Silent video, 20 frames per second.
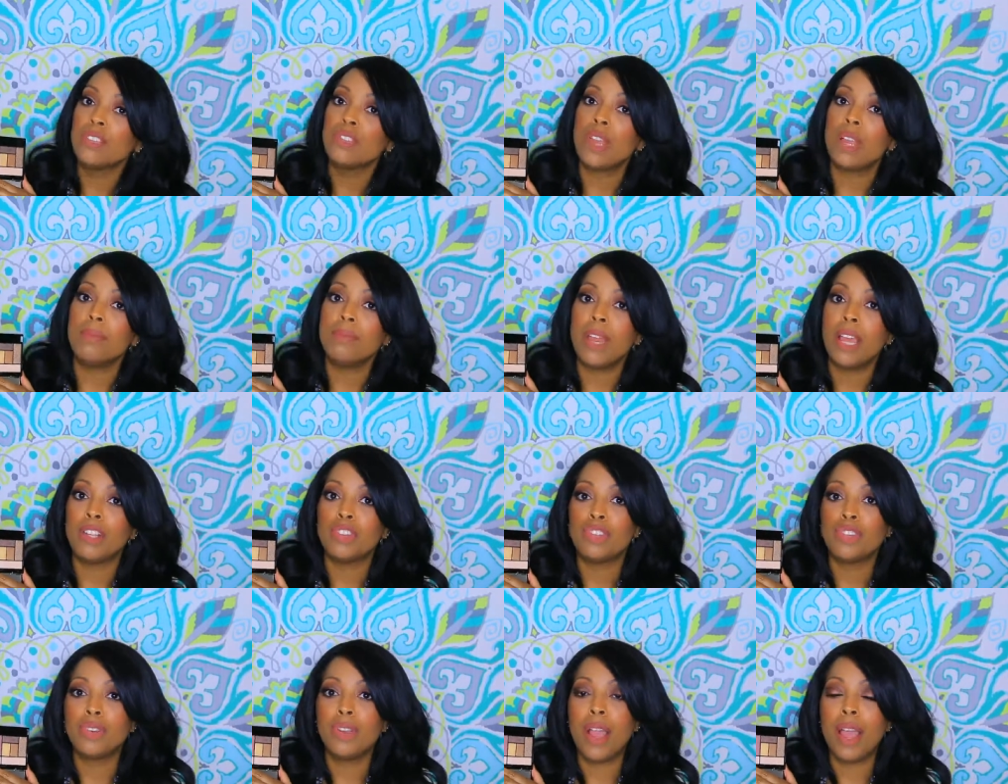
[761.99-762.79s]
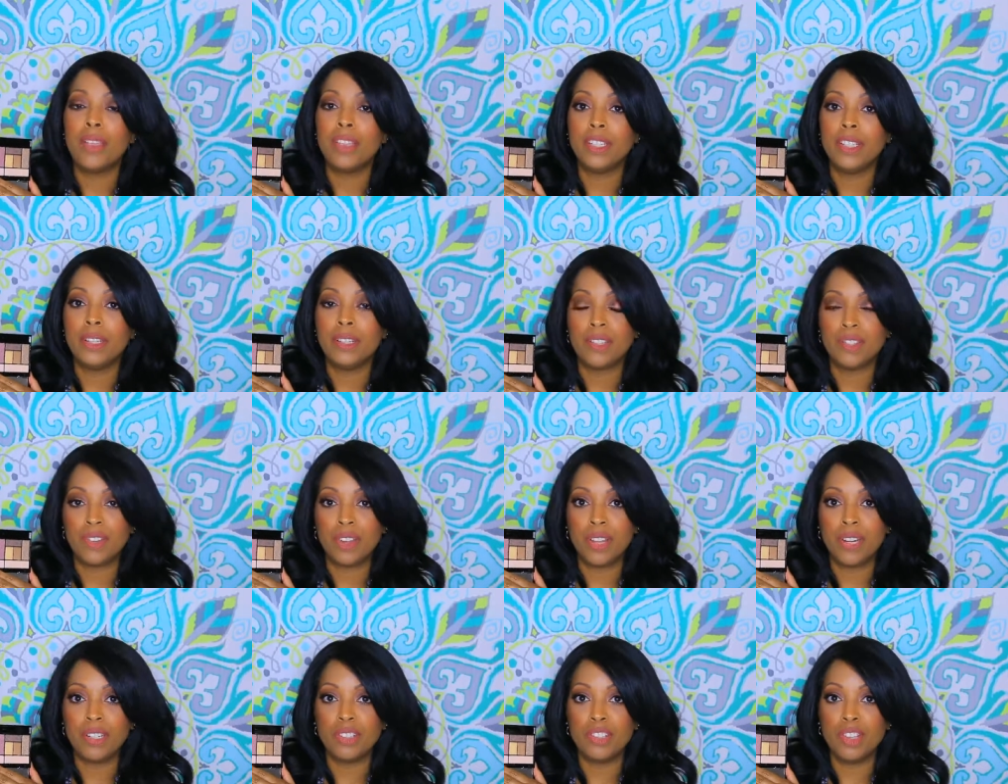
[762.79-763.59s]
so I'm not sure how the looks are
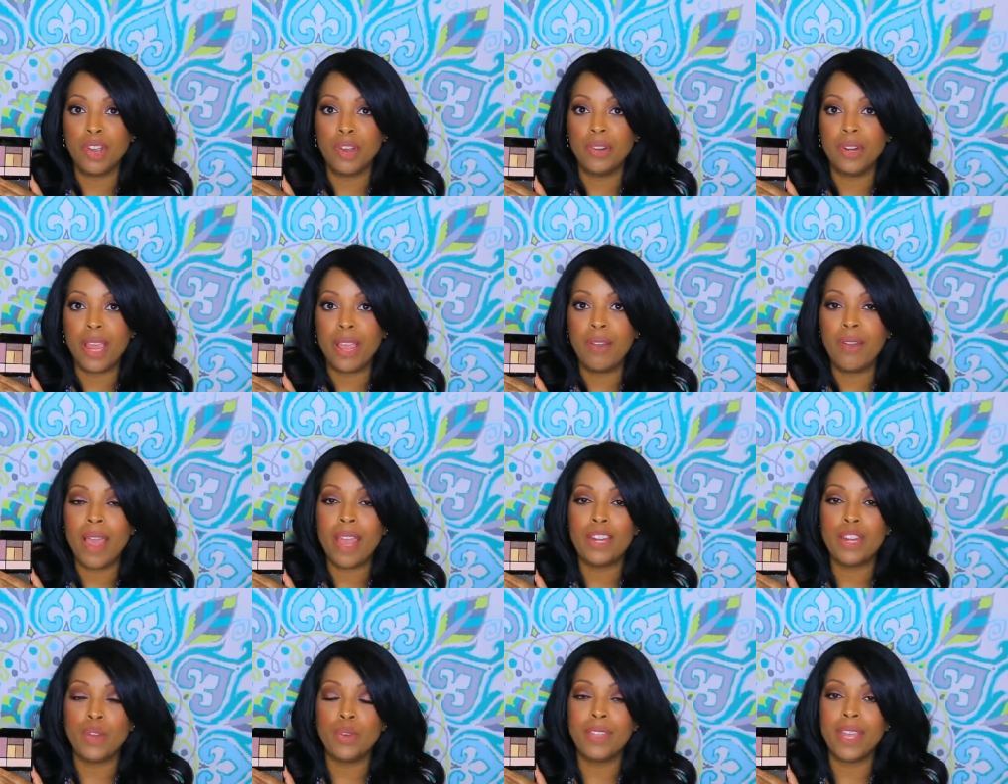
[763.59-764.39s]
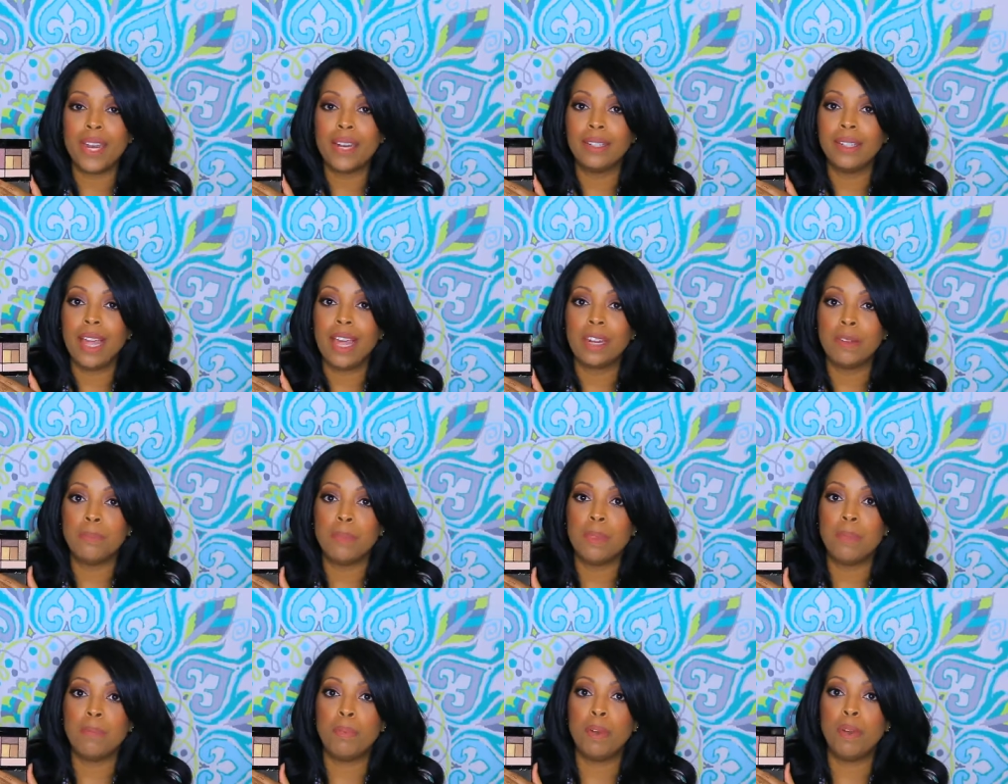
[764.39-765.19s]
going to turn out. I know that a lot of
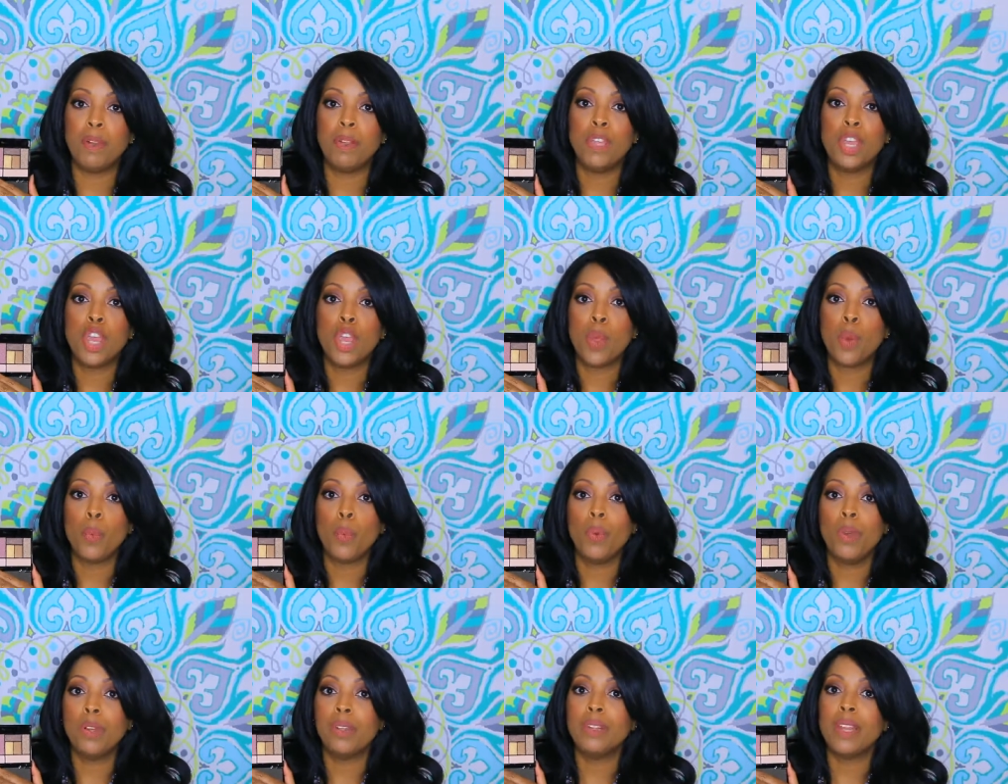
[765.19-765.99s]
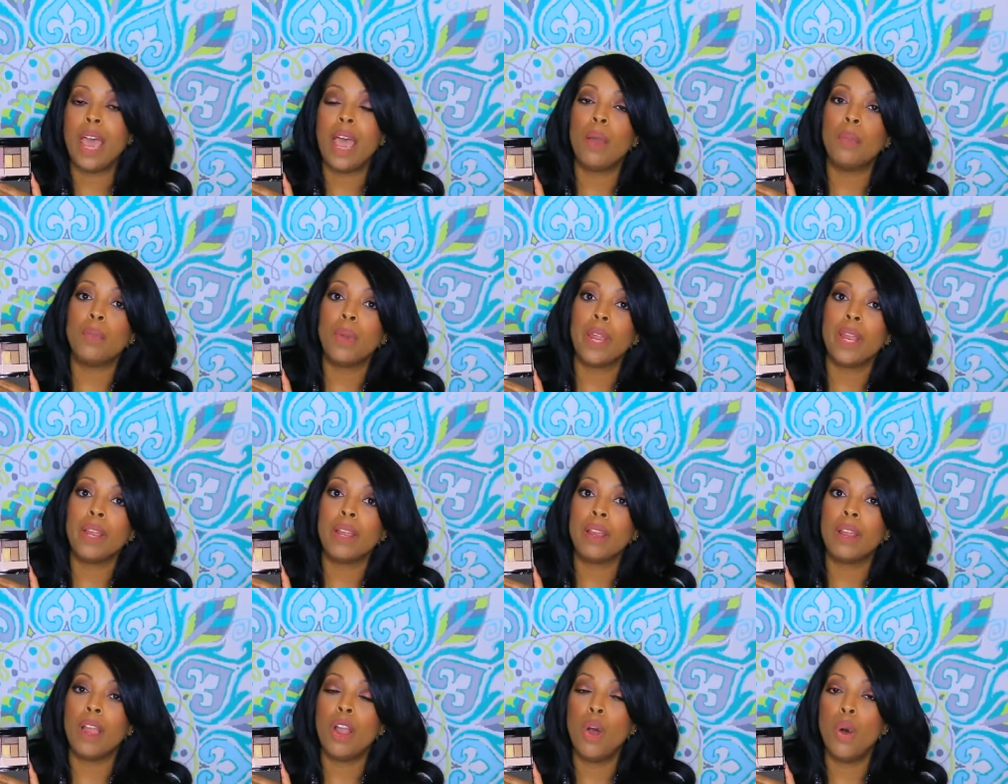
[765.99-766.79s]
people will not
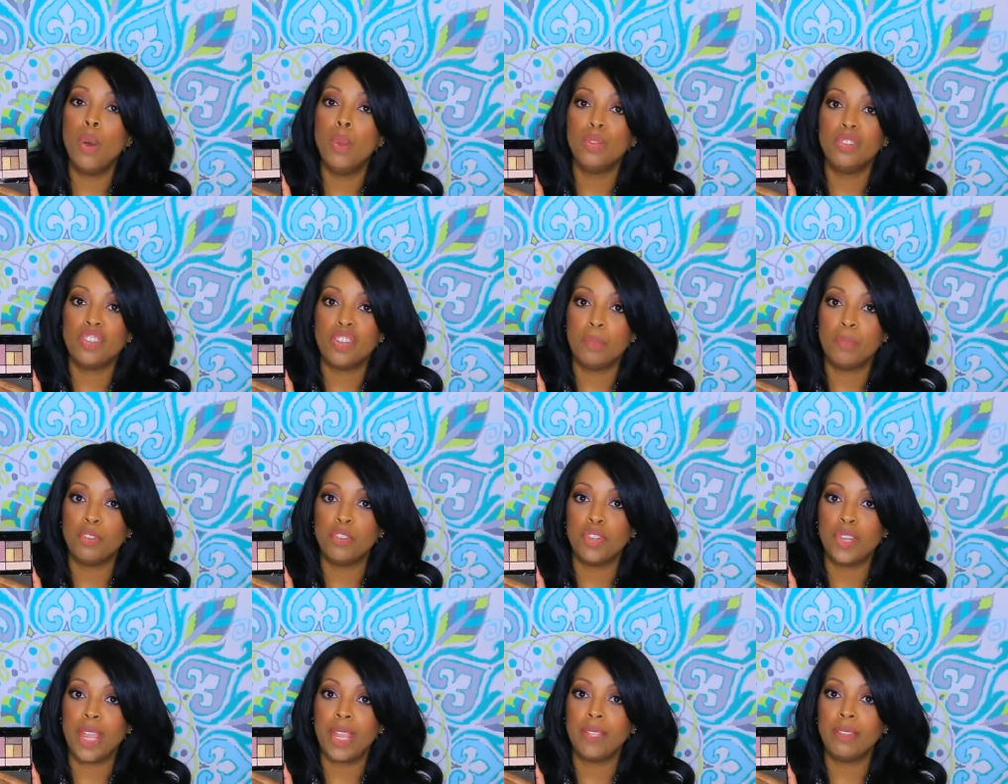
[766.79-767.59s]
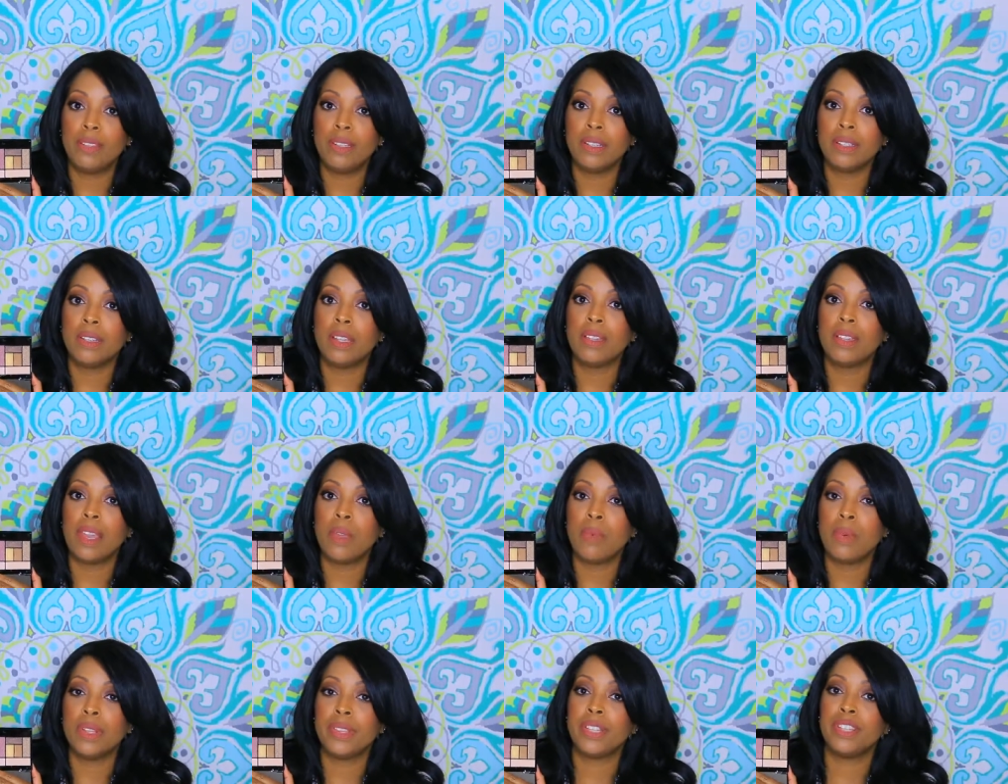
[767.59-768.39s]
wear a whole shimmer shade look, that
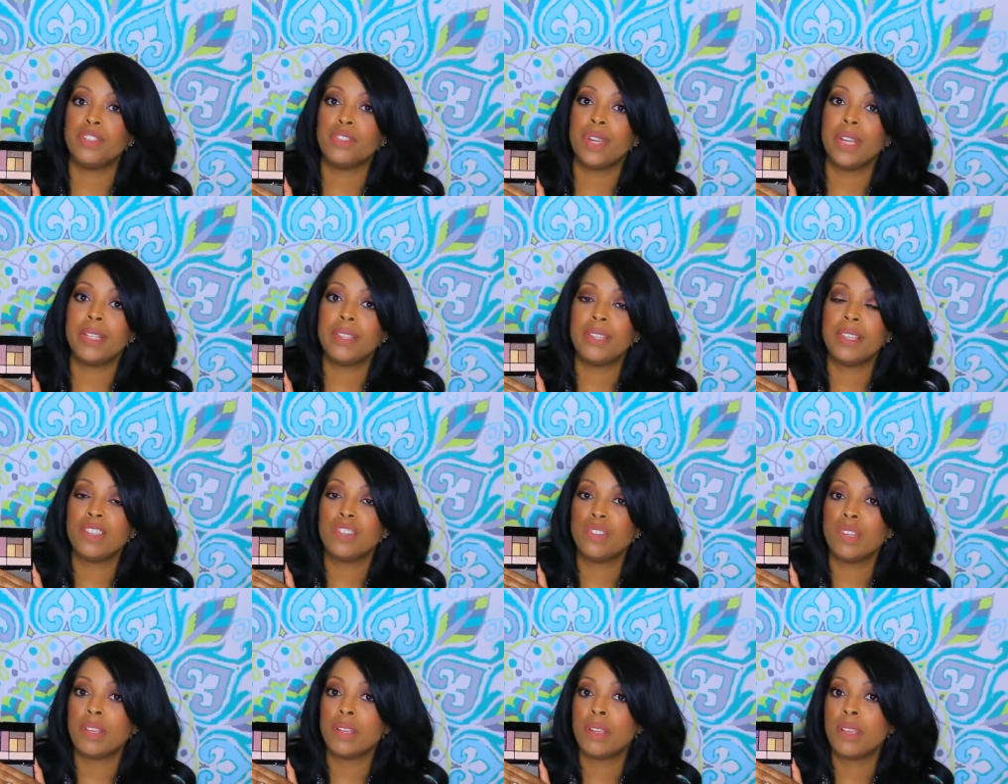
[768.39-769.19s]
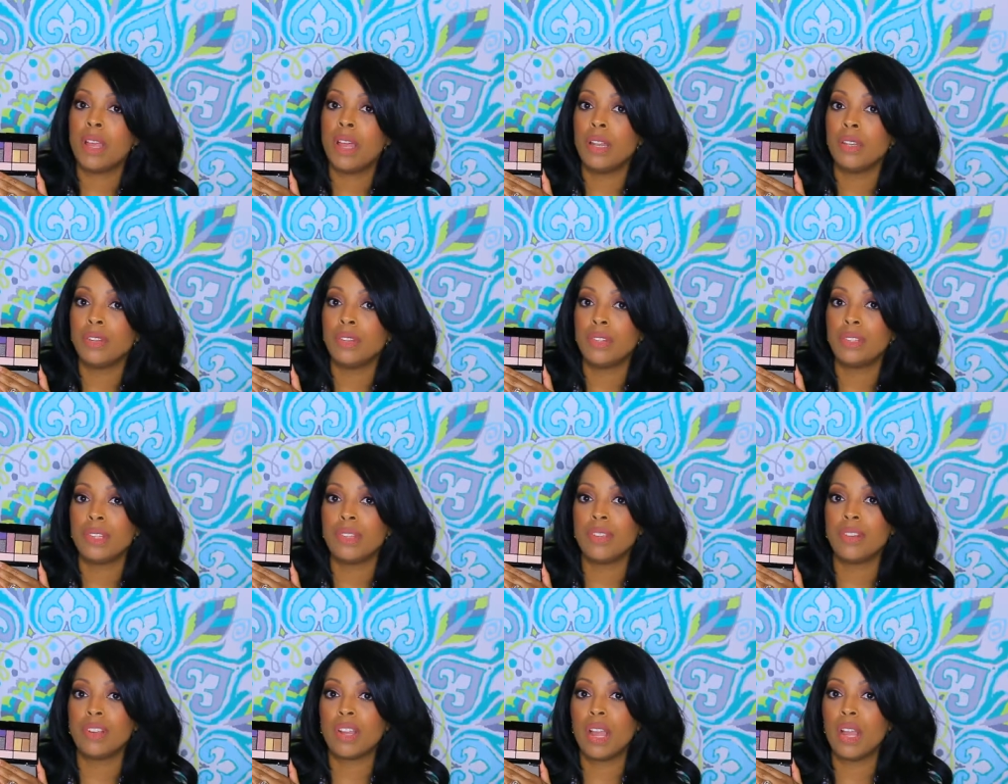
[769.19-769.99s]
they want their transition colors
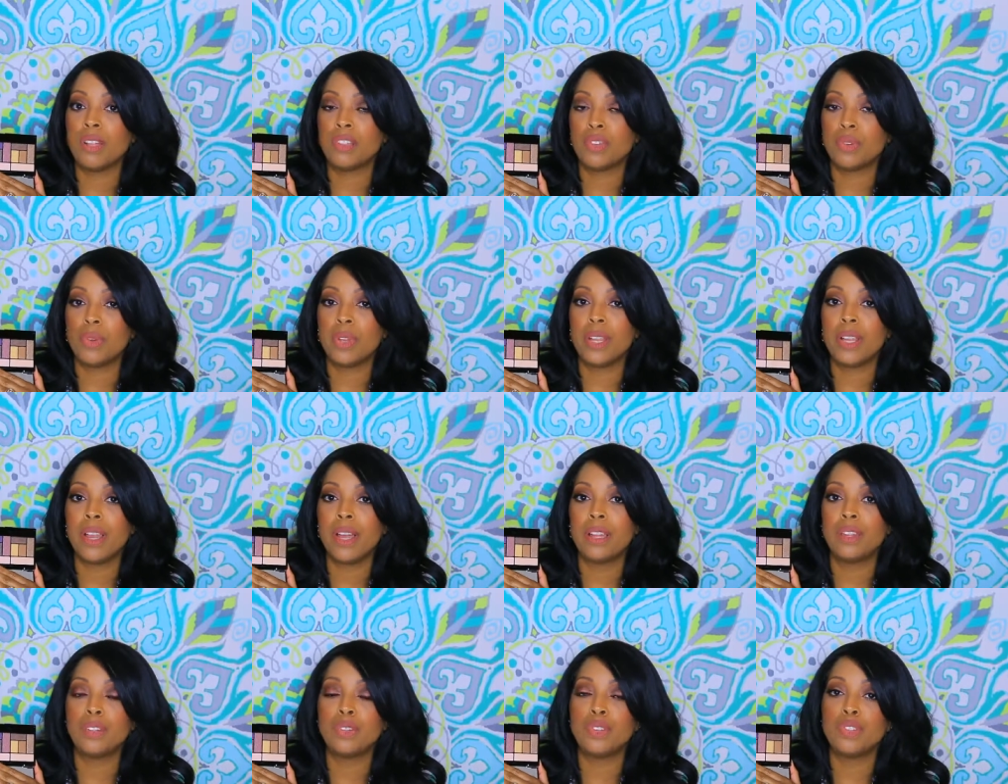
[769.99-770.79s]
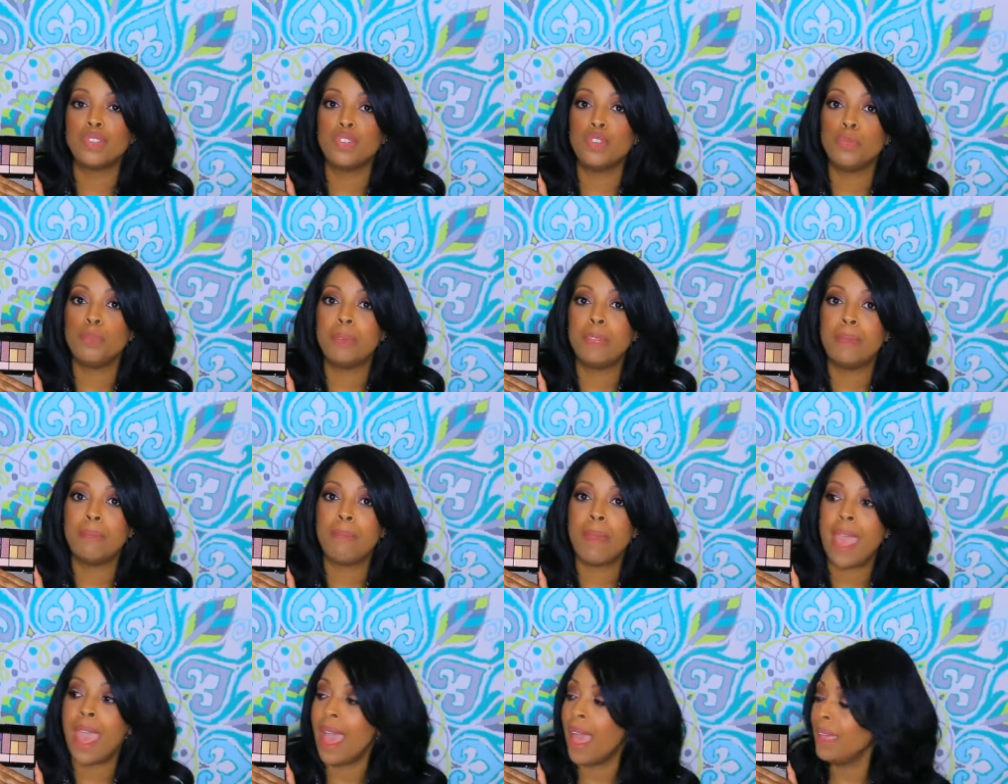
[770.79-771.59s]
and their contouring colors to be
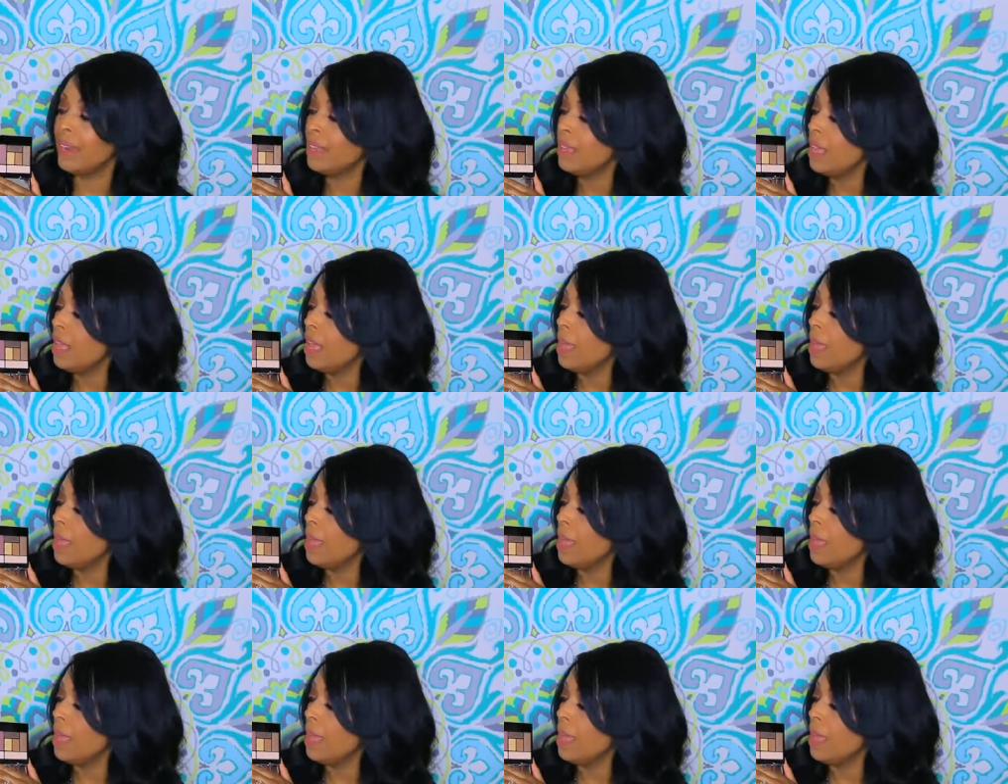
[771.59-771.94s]
matte.